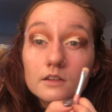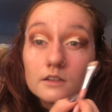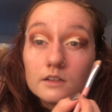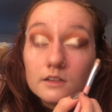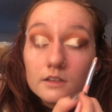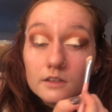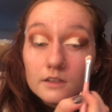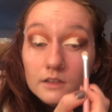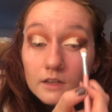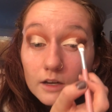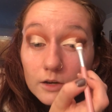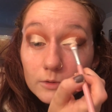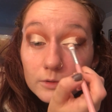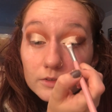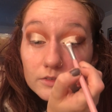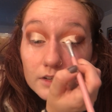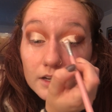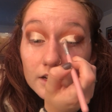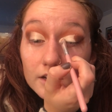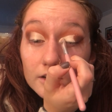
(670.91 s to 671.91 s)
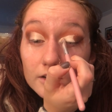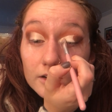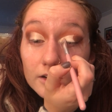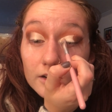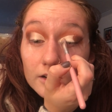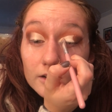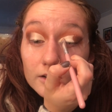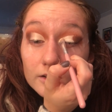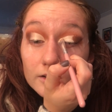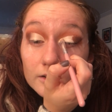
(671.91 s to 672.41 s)
Now we've got
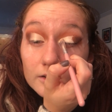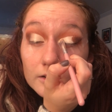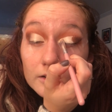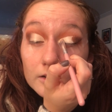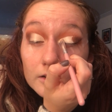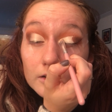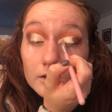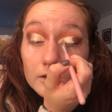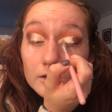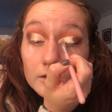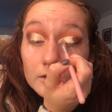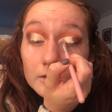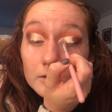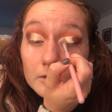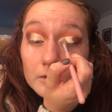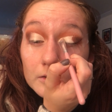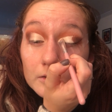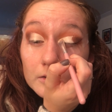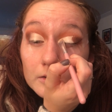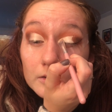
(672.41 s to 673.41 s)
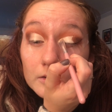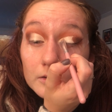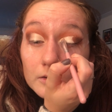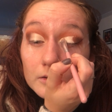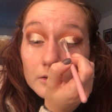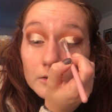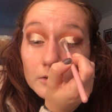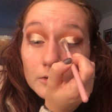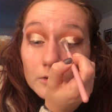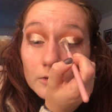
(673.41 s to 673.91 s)
our
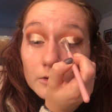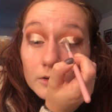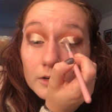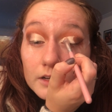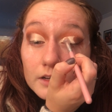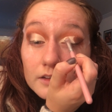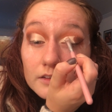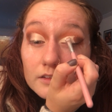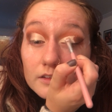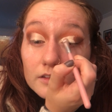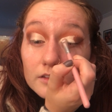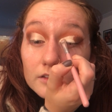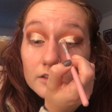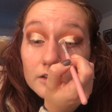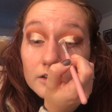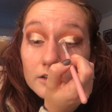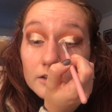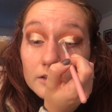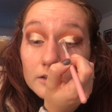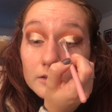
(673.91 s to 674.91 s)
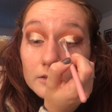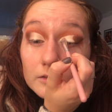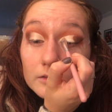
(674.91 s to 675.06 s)
creases cut.